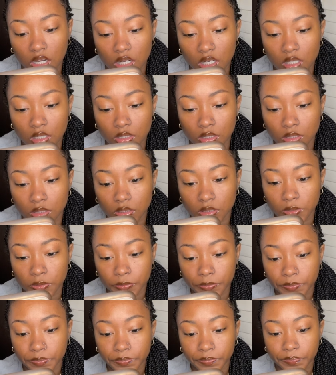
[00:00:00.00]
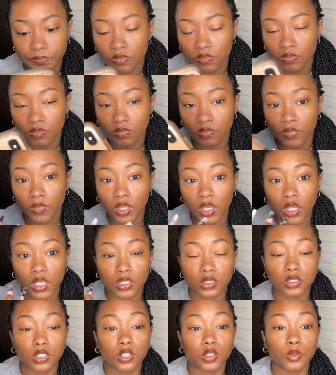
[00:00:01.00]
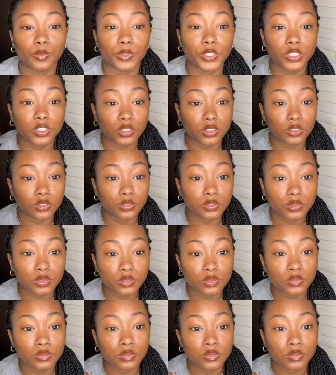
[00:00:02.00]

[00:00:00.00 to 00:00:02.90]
um, the originals.